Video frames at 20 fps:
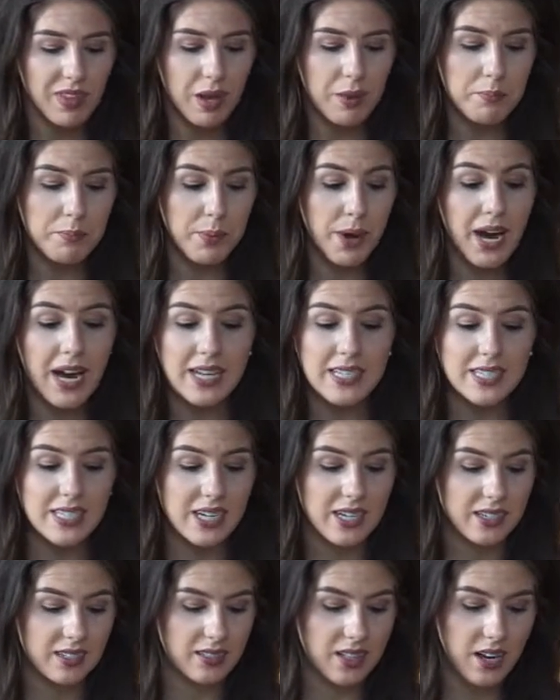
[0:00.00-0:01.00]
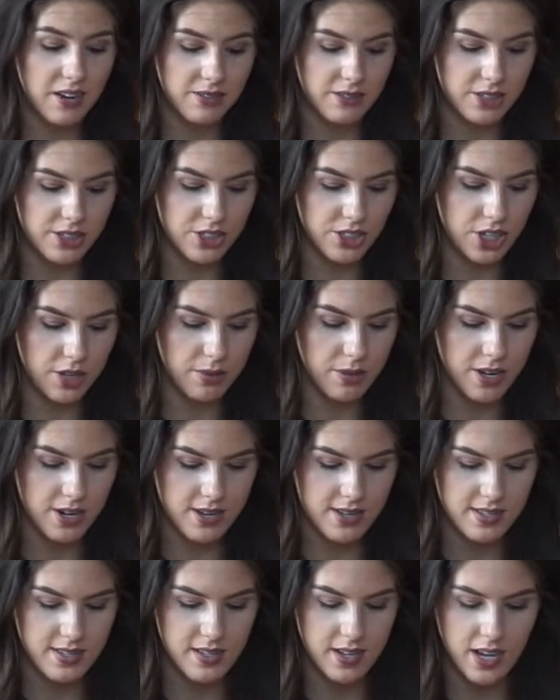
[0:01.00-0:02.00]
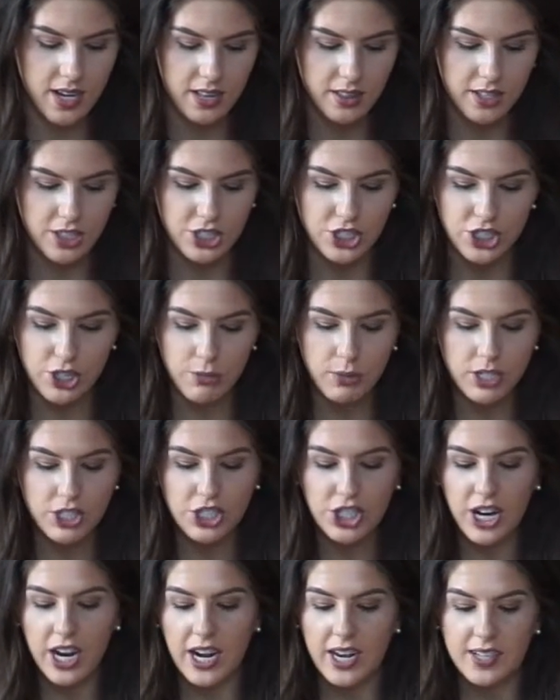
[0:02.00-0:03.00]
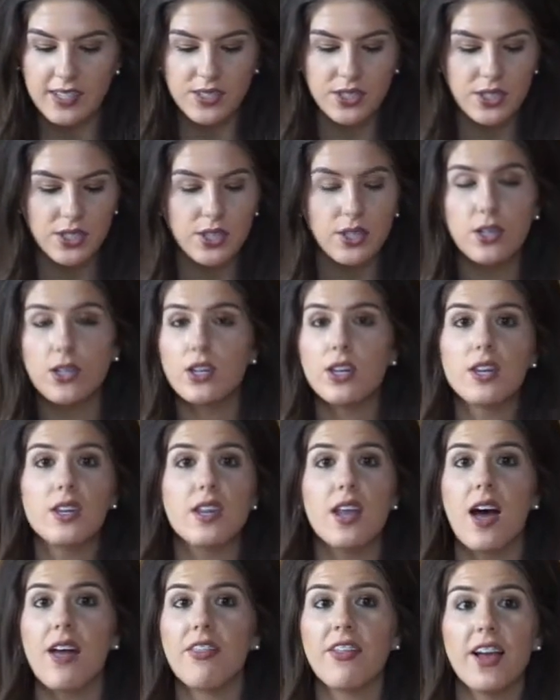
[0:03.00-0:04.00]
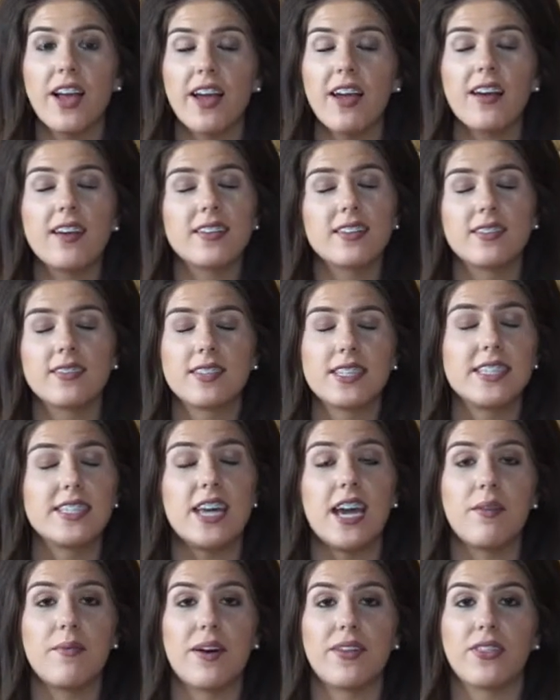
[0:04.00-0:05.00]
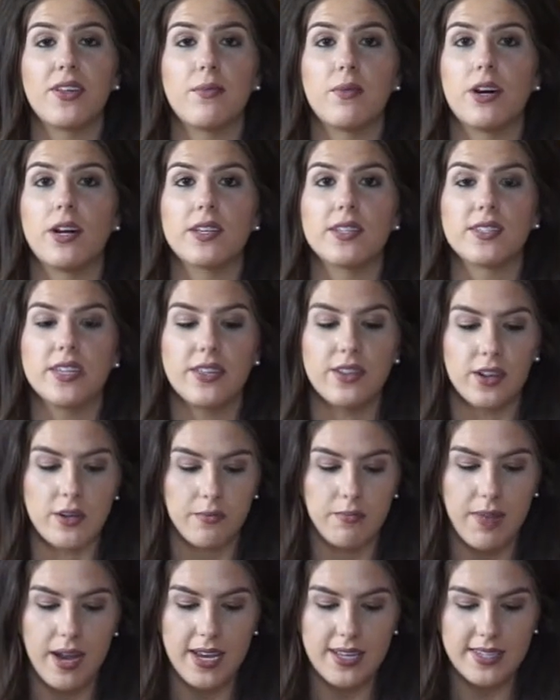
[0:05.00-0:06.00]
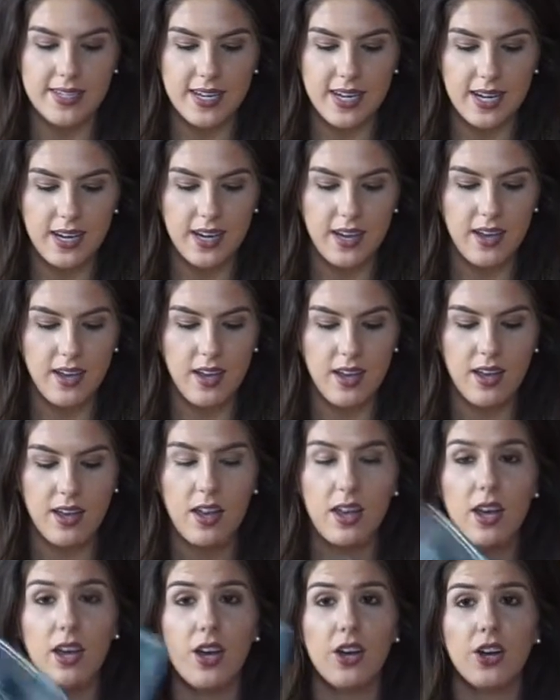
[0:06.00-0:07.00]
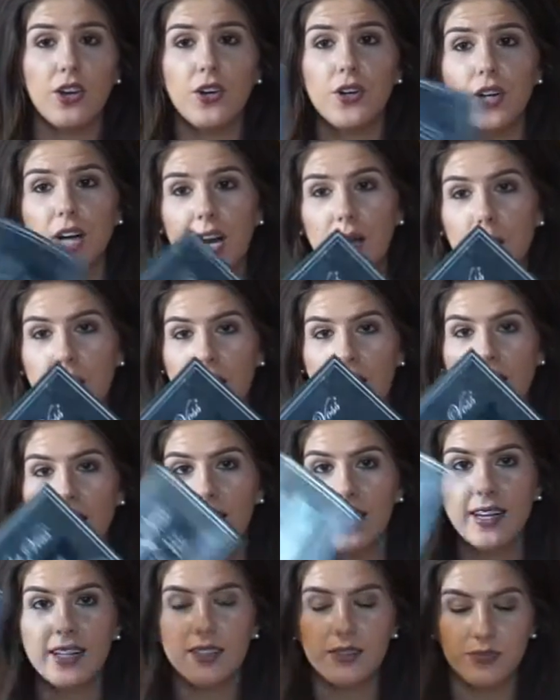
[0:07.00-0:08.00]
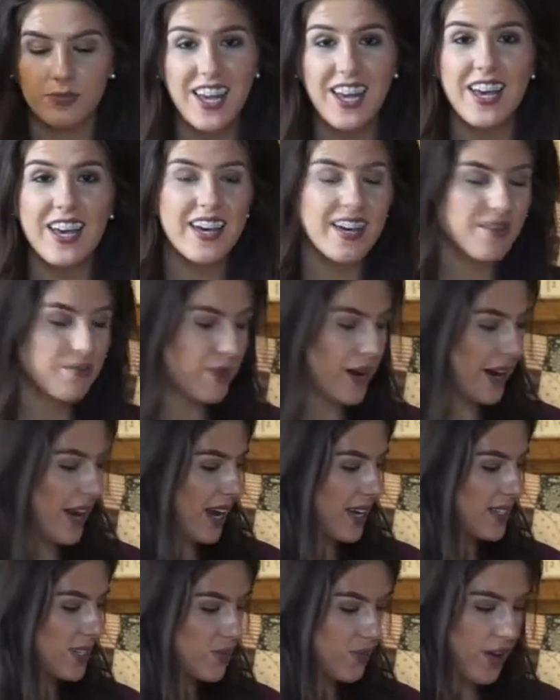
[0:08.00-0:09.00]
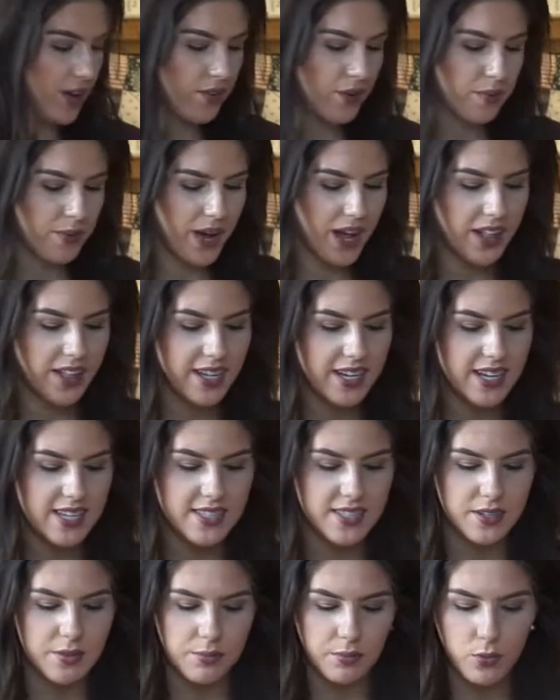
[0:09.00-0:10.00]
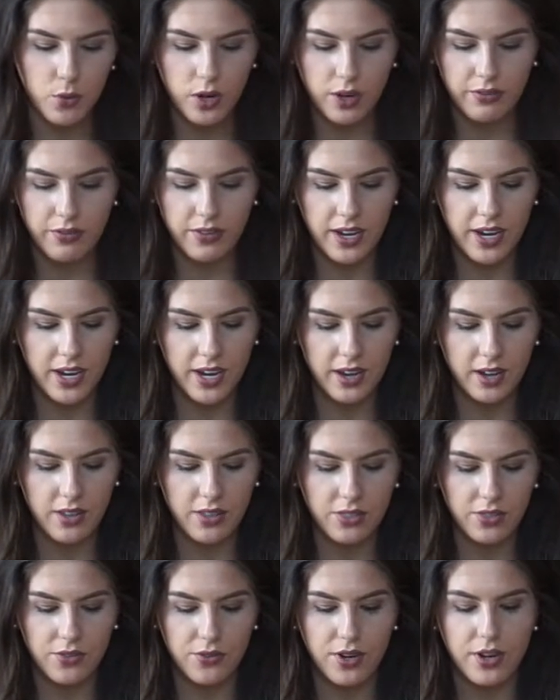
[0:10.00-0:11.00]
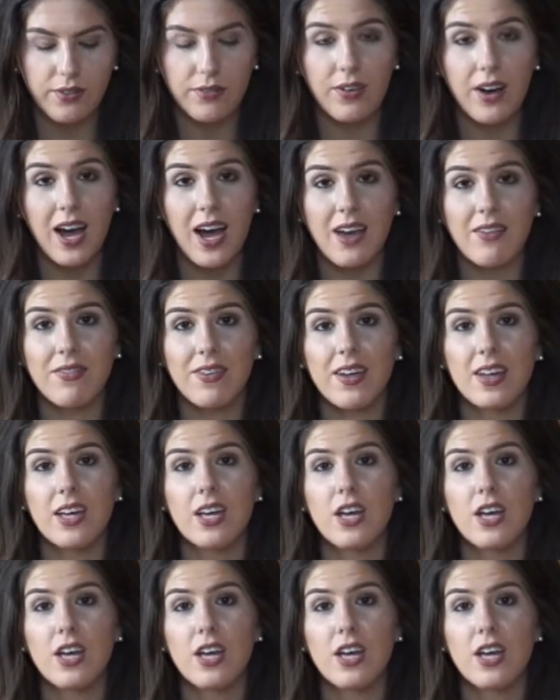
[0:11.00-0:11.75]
But love the shimmers. The shimmer shades, nothing to say about them, honestly. They're amazing. Great palette. My next favorite palette is the Morphe 35,